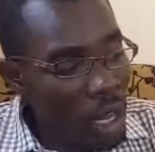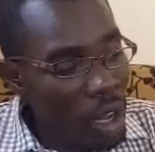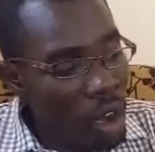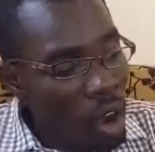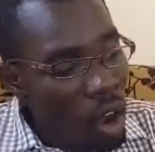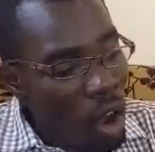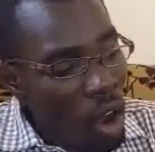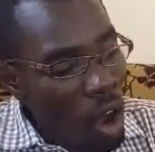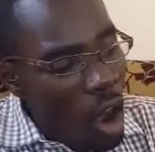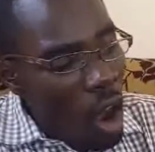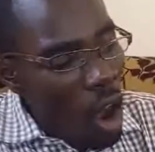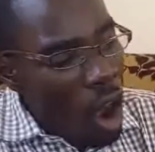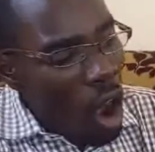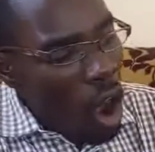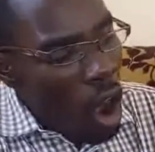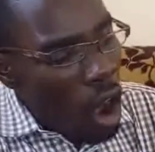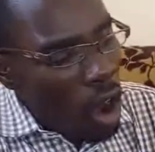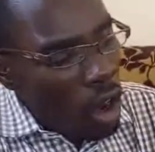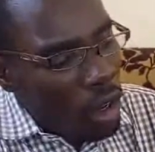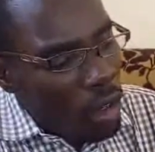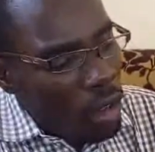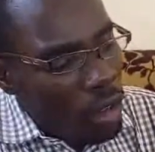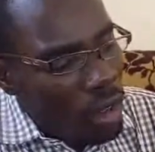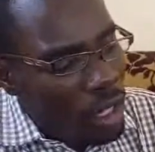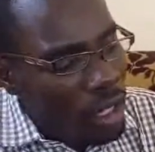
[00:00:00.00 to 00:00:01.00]
all
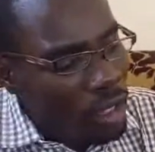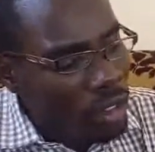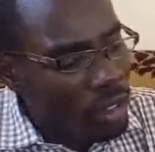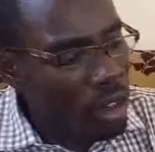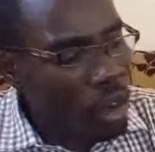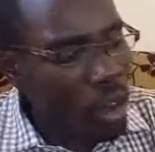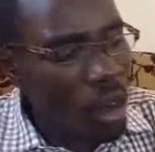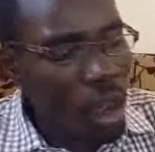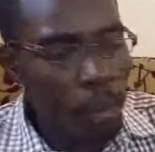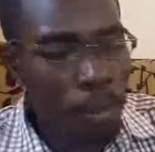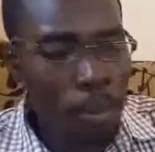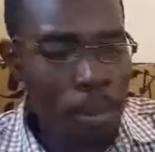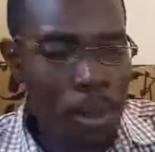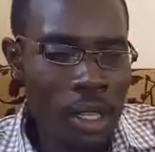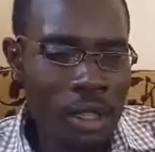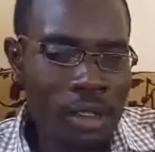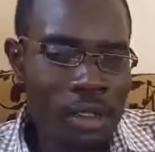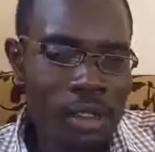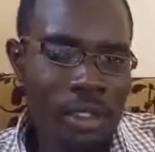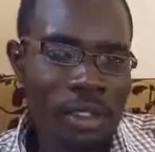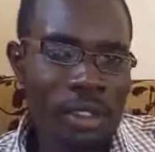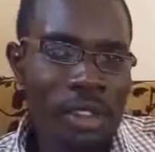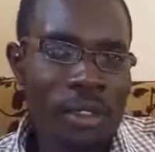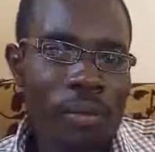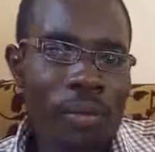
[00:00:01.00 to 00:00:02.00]
these lower pits,
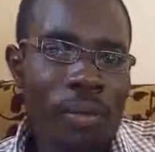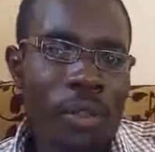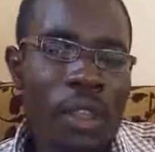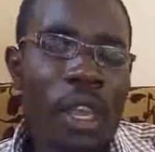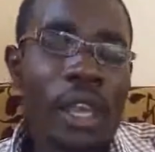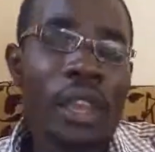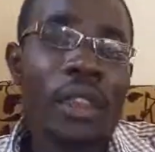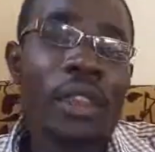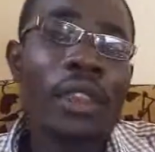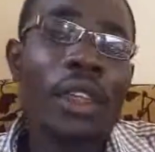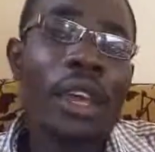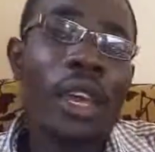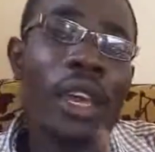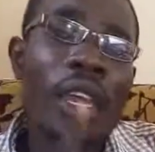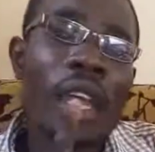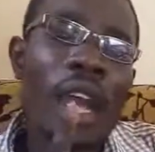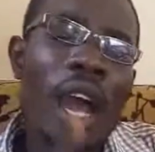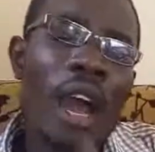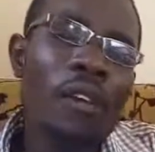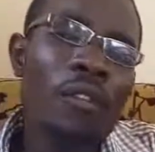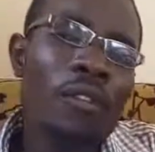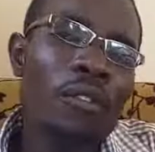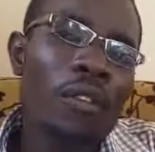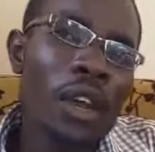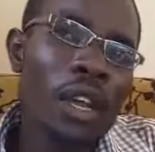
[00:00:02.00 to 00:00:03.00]
they
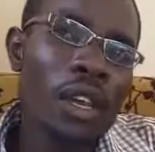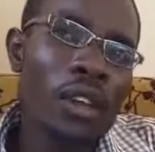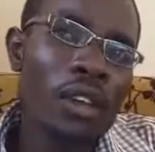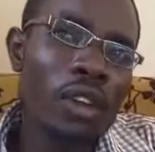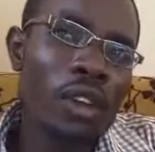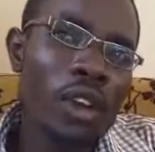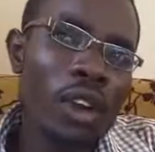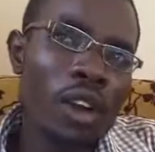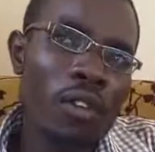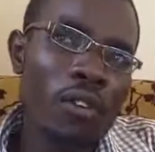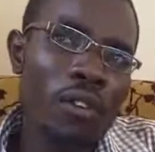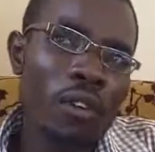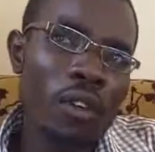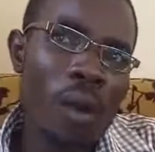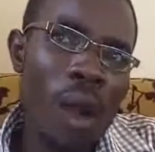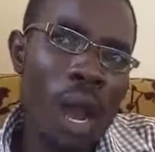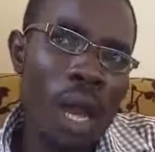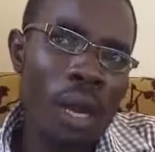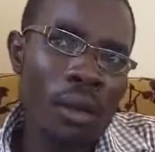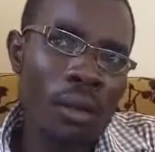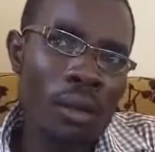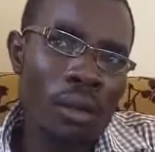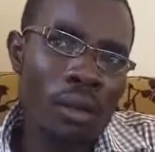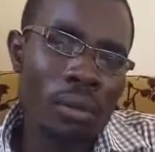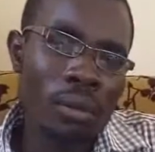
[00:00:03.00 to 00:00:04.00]
have value of 1,
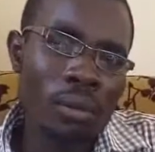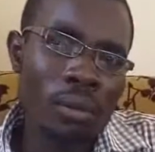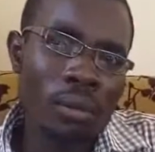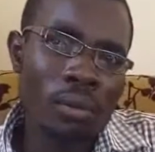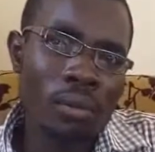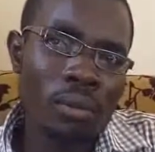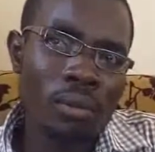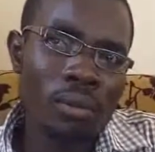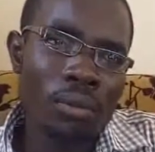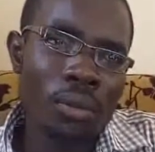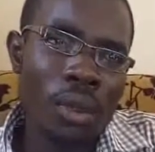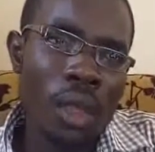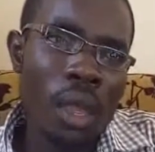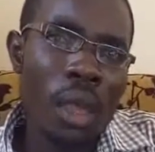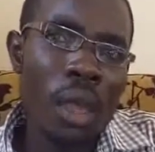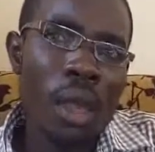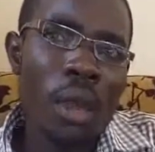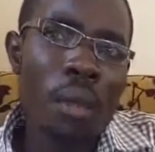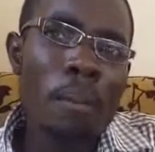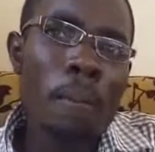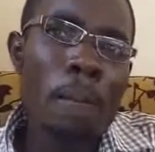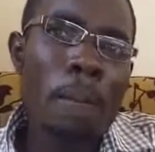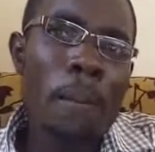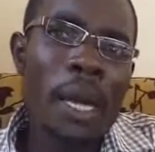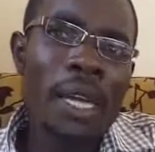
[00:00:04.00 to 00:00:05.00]

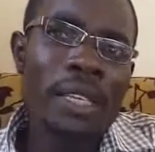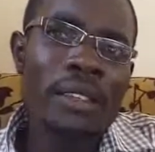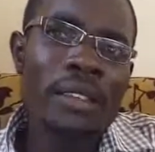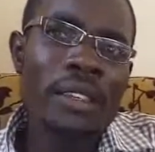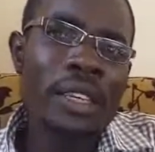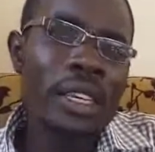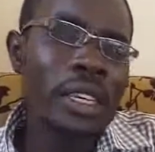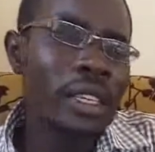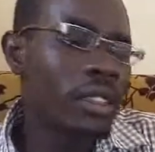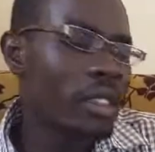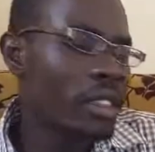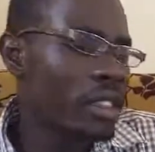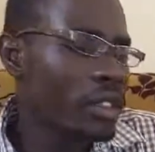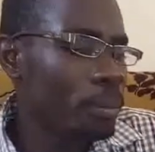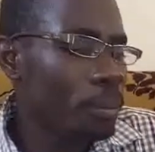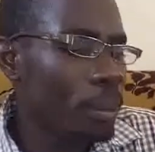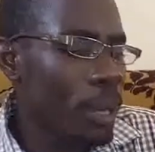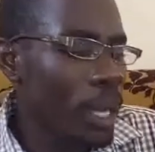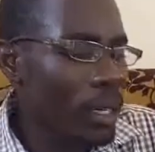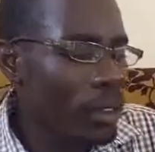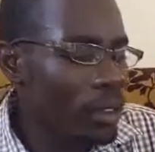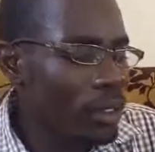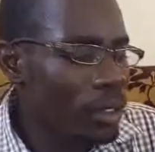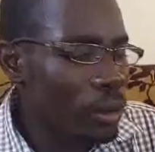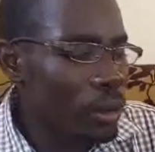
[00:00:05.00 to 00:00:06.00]
but it
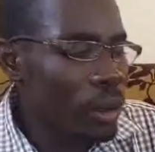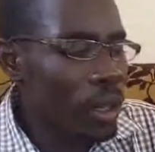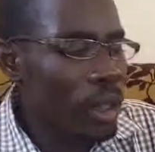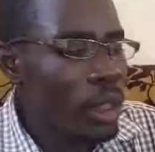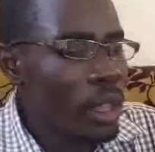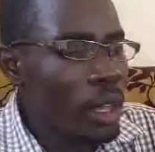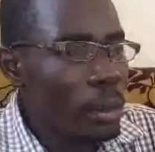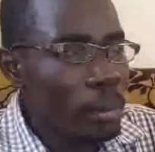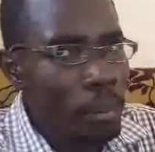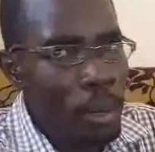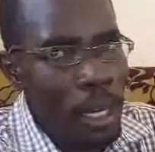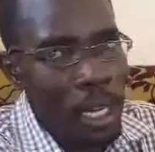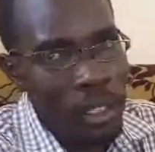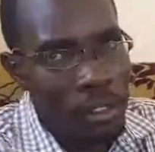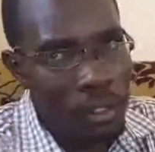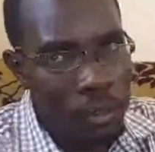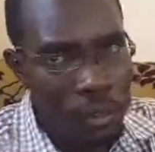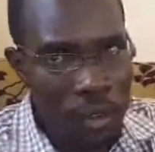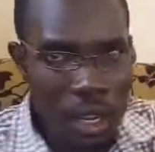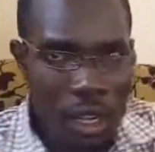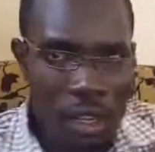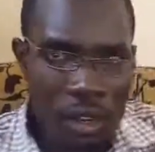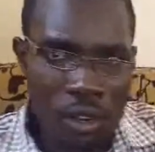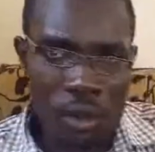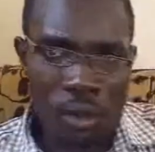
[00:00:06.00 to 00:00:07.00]
depends with the place
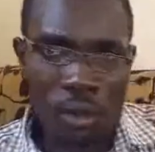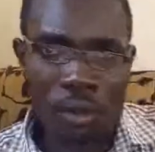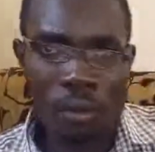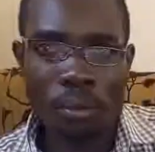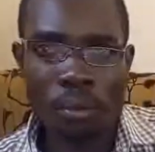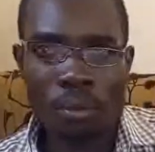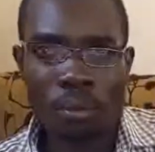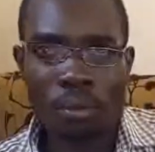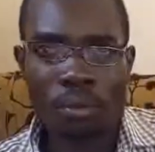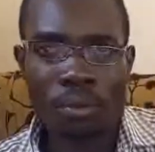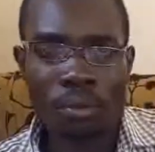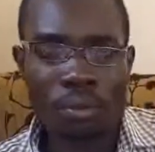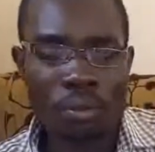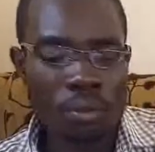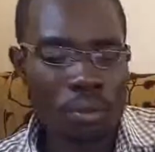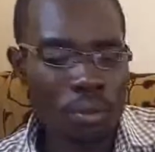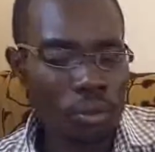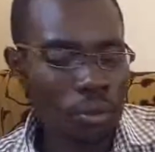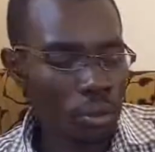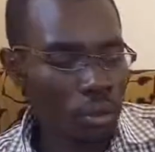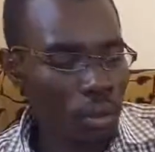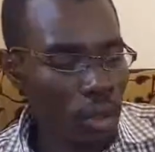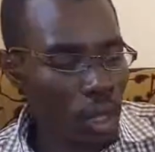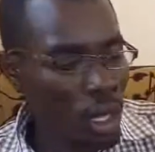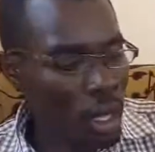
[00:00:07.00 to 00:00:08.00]
value.
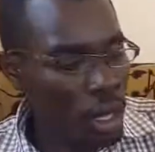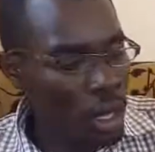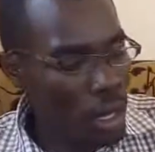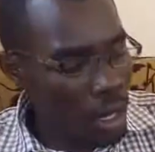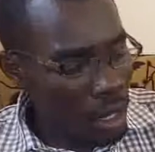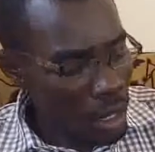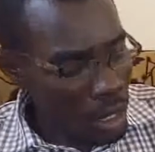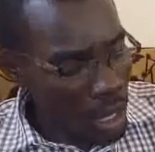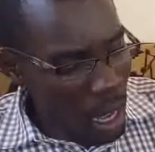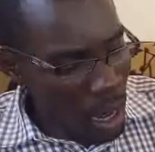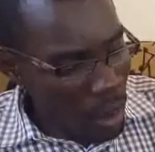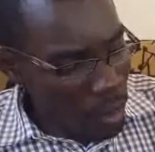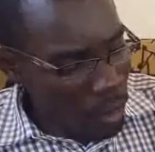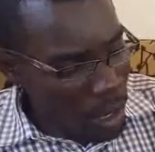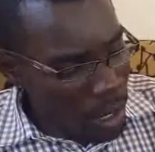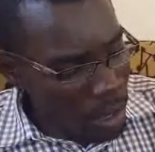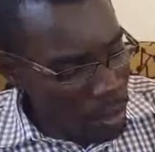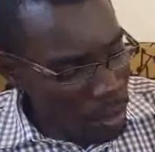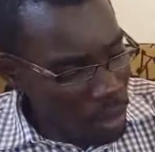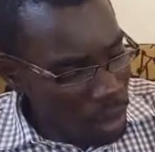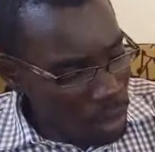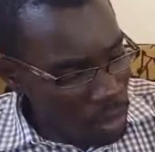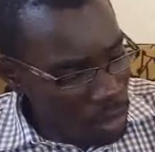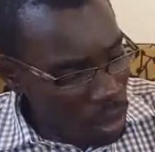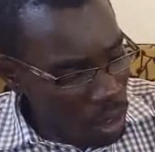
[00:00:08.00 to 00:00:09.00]
Now, when we
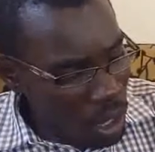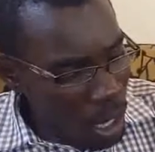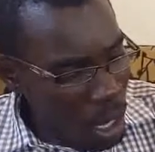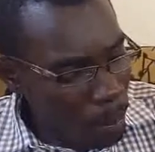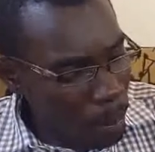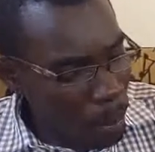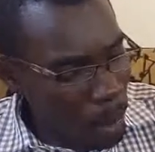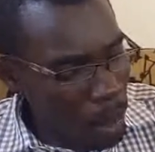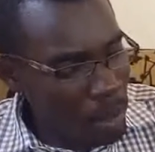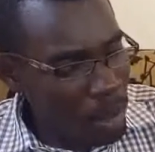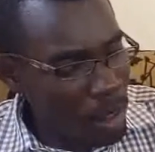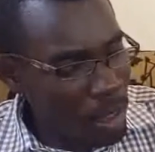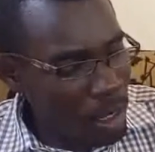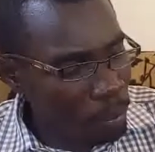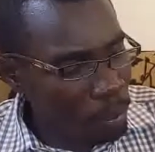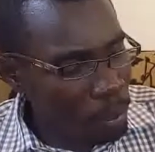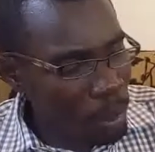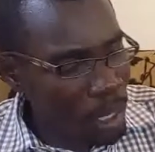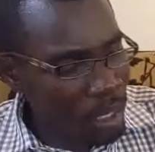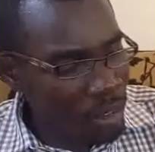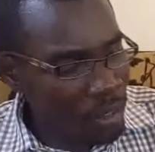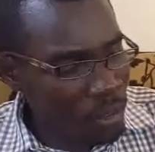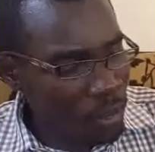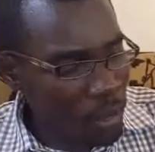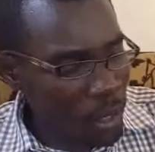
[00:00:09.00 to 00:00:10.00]
talk about the place
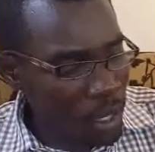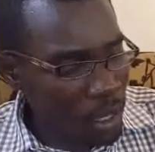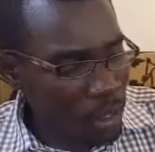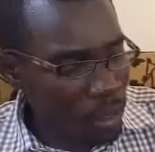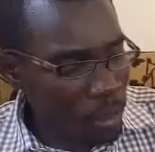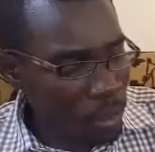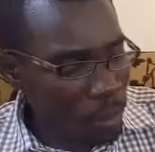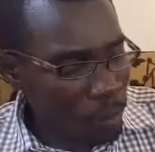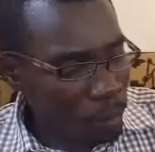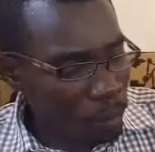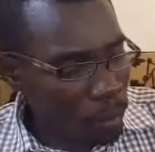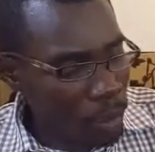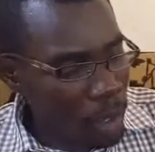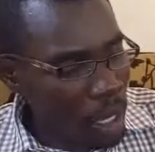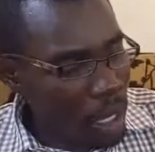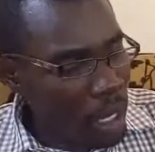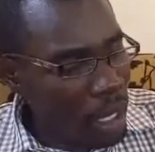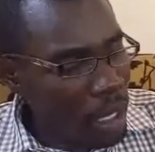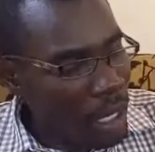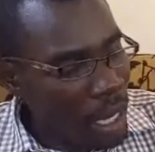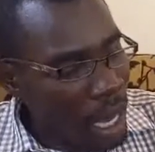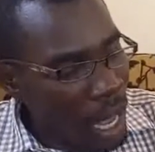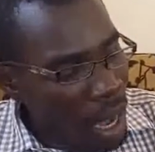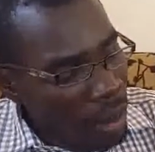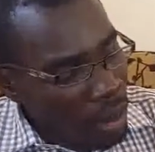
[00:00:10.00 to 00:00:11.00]
value,
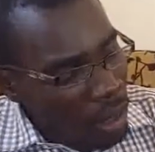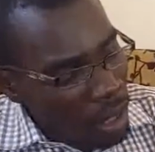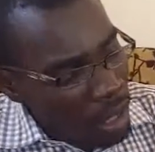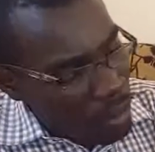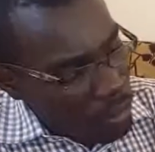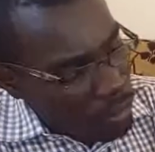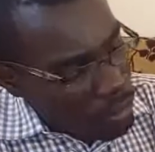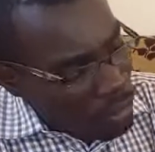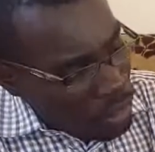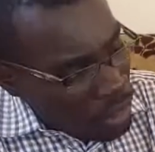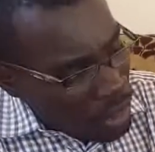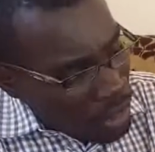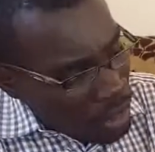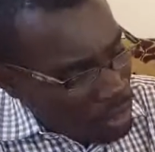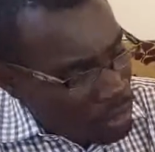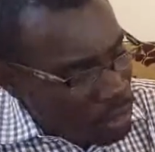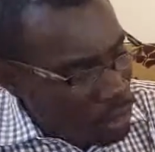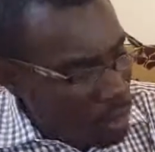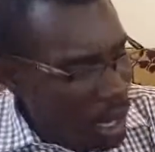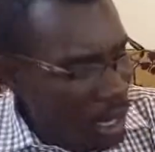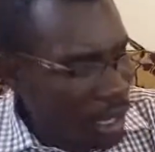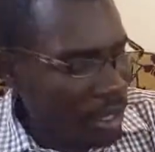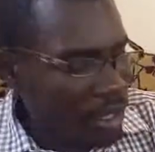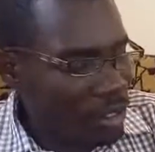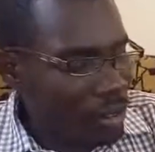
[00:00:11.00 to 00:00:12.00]
now if this one
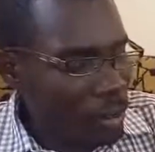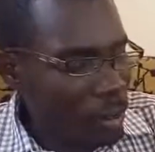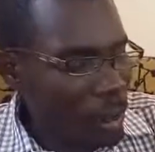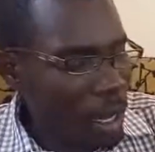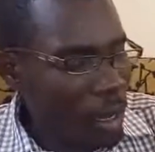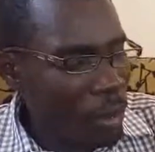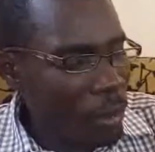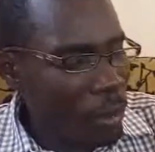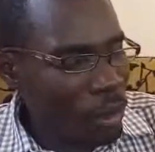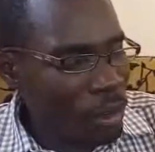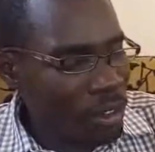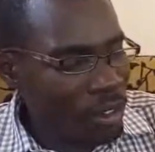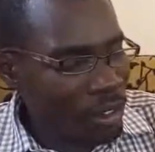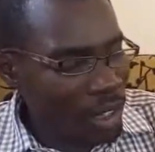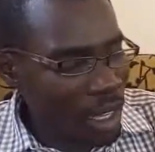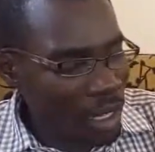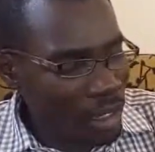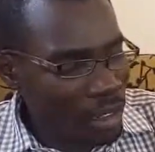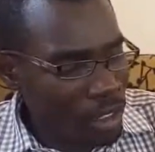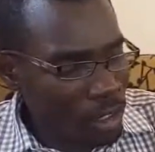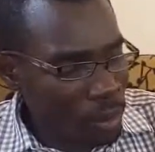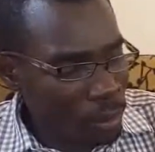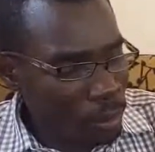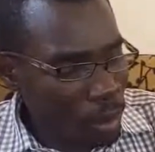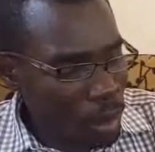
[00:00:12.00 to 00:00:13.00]
is my
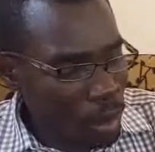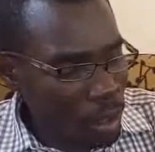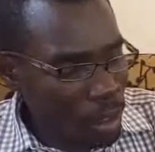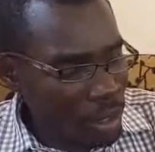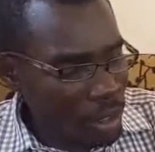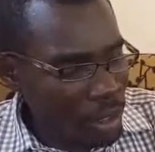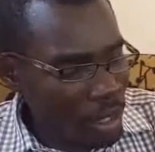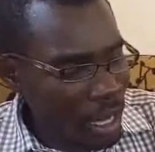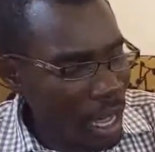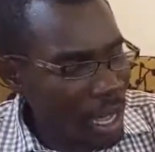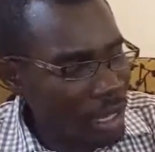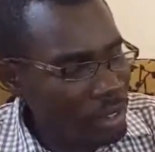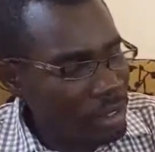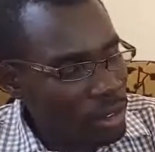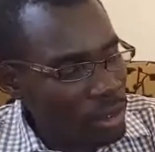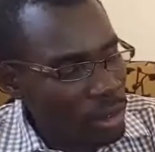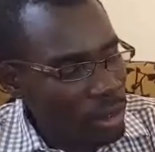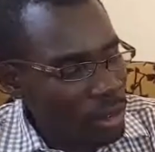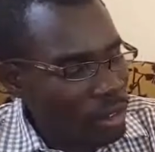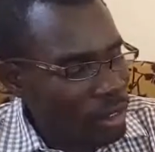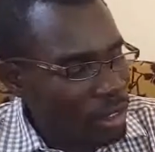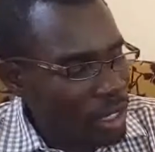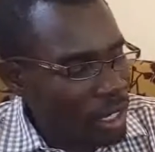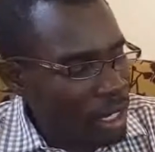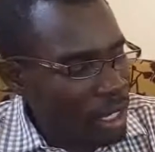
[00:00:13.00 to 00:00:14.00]
starting point, as you
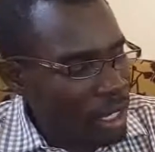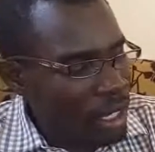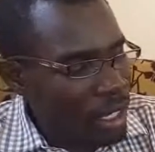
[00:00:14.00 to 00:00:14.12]
see,